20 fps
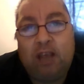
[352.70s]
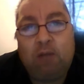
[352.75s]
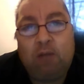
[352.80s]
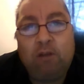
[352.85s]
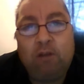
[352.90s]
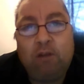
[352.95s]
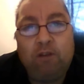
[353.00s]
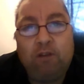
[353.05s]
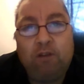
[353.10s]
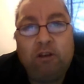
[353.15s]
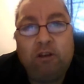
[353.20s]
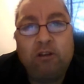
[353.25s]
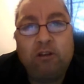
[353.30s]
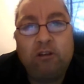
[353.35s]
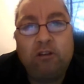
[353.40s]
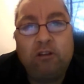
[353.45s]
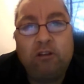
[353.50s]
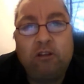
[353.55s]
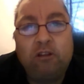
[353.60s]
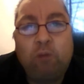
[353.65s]
However,
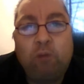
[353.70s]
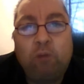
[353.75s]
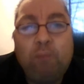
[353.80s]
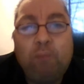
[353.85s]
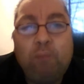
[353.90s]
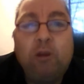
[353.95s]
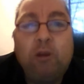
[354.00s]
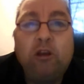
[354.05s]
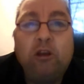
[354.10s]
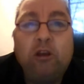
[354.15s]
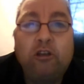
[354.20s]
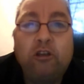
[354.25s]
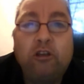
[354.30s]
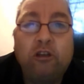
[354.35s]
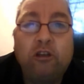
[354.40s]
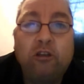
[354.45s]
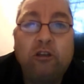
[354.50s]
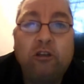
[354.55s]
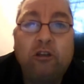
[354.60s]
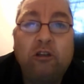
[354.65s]
the one
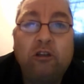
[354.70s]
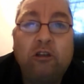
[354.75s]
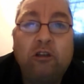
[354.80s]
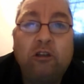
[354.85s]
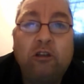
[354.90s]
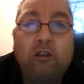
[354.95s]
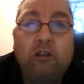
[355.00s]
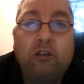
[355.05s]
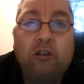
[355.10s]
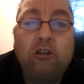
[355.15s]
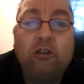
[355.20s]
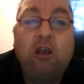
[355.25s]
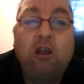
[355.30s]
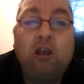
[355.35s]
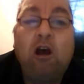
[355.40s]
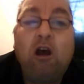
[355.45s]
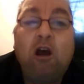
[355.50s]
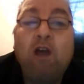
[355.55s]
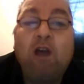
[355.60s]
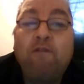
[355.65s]
person
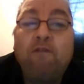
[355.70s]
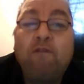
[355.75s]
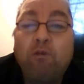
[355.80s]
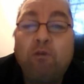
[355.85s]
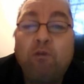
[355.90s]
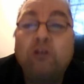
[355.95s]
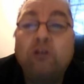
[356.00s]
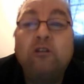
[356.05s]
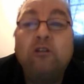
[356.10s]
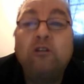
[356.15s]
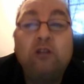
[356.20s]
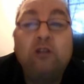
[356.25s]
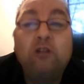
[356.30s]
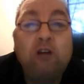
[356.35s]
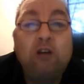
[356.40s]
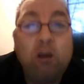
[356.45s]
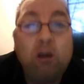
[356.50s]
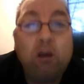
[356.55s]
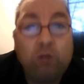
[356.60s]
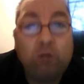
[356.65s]
that I thought
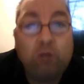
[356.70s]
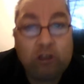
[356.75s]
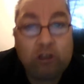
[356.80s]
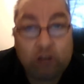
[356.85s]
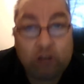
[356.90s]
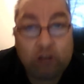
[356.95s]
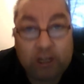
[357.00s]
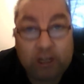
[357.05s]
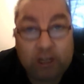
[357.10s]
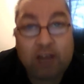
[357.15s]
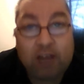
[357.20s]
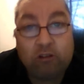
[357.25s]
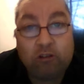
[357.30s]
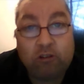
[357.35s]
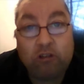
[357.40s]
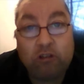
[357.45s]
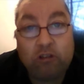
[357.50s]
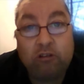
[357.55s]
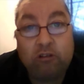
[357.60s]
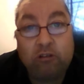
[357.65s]
I could
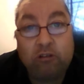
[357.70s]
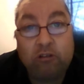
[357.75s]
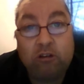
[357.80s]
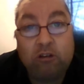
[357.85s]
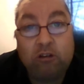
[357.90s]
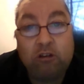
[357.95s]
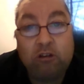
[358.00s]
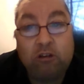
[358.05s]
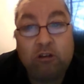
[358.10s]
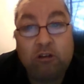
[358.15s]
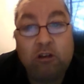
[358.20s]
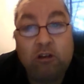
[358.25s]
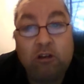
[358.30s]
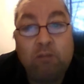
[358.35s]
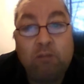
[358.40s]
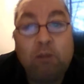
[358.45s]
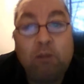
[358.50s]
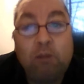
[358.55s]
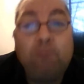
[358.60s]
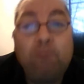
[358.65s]
count on,
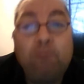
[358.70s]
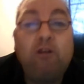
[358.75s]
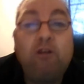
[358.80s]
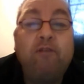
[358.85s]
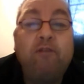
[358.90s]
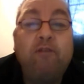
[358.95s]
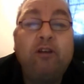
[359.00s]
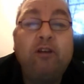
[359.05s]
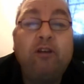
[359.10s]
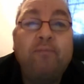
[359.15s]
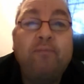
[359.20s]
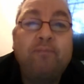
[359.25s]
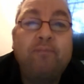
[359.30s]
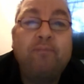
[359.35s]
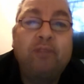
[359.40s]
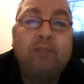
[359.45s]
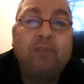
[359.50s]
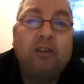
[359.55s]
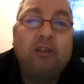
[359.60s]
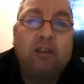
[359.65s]
my brother,
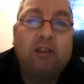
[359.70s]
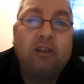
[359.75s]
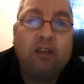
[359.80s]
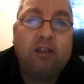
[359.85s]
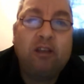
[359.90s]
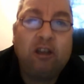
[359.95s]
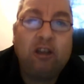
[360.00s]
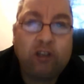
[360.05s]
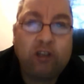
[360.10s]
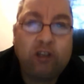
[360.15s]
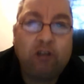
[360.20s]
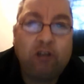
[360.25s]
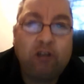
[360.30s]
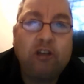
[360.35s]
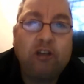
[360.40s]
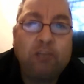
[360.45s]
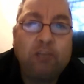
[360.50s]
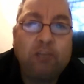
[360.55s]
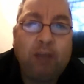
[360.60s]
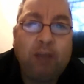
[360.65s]
has
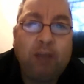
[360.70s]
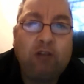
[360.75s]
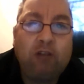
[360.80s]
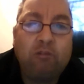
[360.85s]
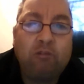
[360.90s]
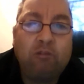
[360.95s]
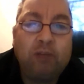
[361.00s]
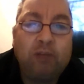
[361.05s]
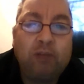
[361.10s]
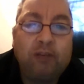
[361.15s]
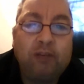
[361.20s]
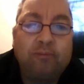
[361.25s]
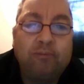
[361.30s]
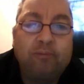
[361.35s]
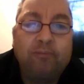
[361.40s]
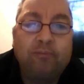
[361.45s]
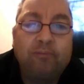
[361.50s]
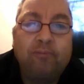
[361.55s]
turned his back on me.